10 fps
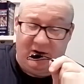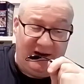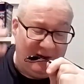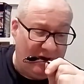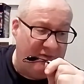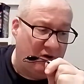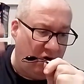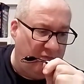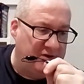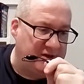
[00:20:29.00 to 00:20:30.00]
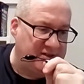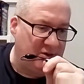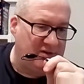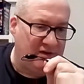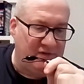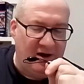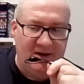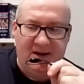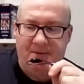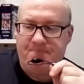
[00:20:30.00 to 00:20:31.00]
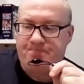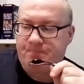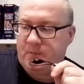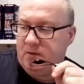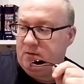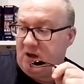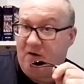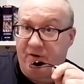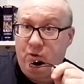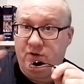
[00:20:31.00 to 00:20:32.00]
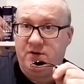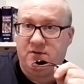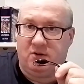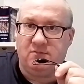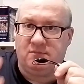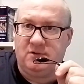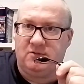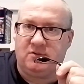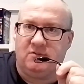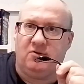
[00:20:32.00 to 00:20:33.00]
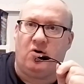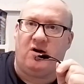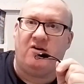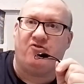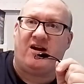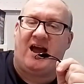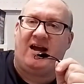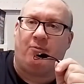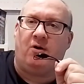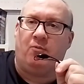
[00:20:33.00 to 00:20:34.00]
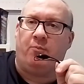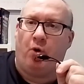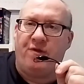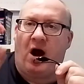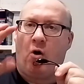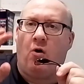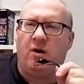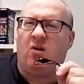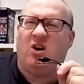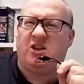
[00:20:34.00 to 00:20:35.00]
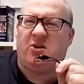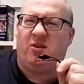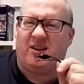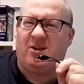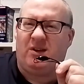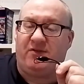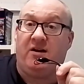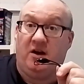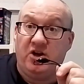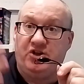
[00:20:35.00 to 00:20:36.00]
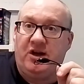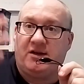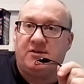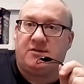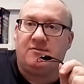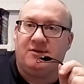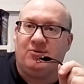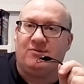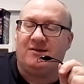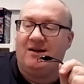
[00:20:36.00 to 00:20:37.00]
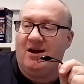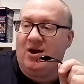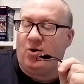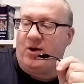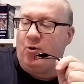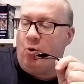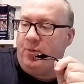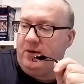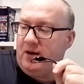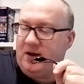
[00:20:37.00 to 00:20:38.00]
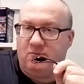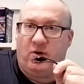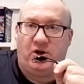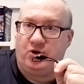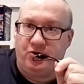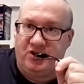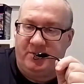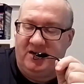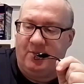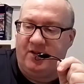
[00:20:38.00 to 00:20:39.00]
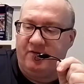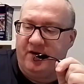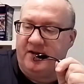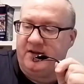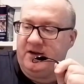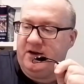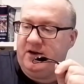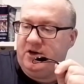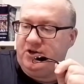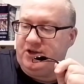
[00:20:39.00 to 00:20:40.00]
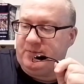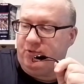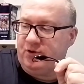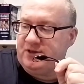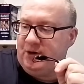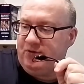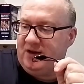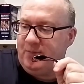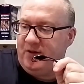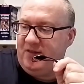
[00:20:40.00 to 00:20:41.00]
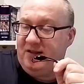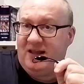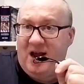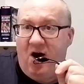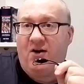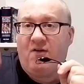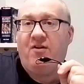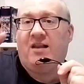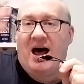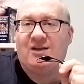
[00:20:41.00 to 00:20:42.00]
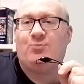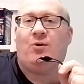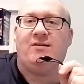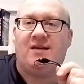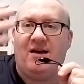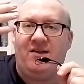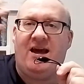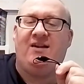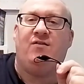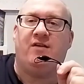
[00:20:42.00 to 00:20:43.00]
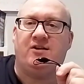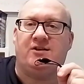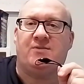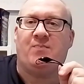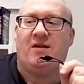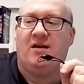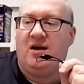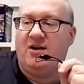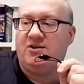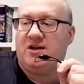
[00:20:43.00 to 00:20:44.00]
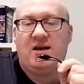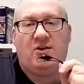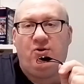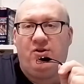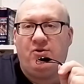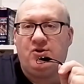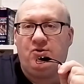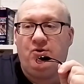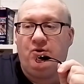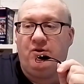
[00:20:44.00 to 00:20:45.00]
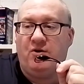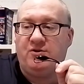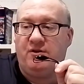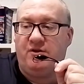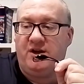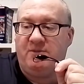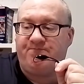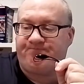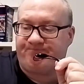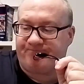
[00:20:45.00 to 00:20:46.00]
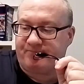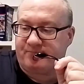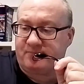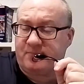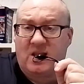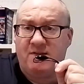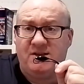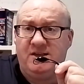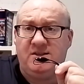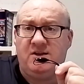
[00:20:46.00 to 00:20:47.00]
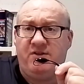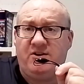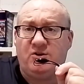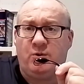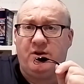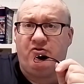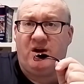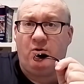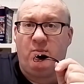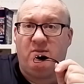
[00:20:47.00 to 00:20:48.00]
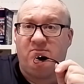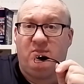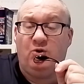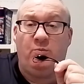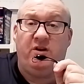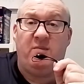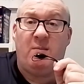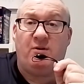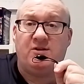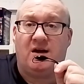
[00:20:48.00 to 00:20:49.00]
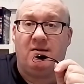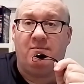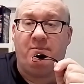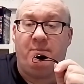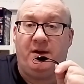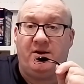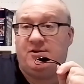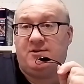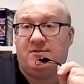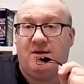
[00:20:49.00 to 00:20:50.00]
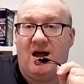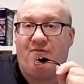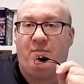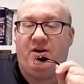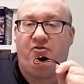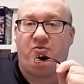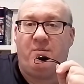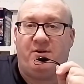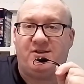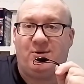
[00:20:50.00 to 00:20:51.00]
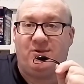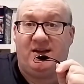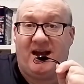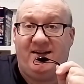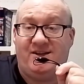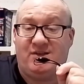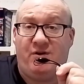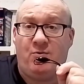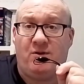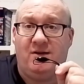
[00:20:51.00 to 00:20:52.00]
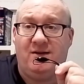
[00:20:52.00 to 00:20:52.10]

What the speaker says: Clyde or whatever, obviously a Celtic fan, but avowed, not trying to hide, I'm not putting that on her, she sounded like a Celtic fan, she is, quite open, and why shouldn't she be, about the fact she supports Celtic, but they let her have the last word at the end of this, and she's like, yeah, 2002, 2003, the season that Rangers won the treble, but nobody remembers that, because everybody just remembers Celtic getting to Seville.